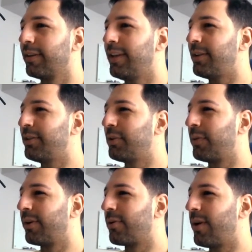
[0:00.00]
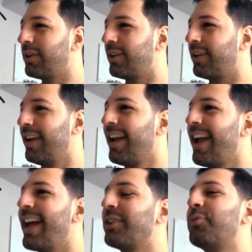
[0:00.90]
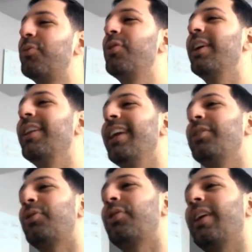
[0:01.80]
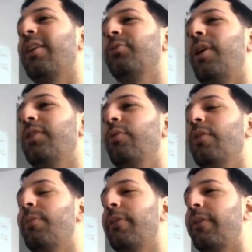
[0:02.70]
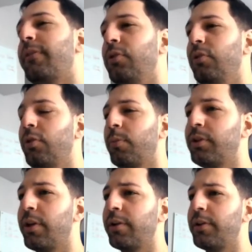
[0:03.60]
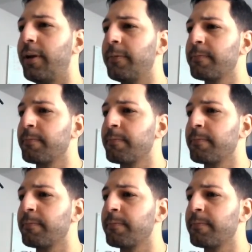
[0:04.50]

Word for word: That's the real question. And it's really interesting. I was watching one of my favorite YouTubers the other day.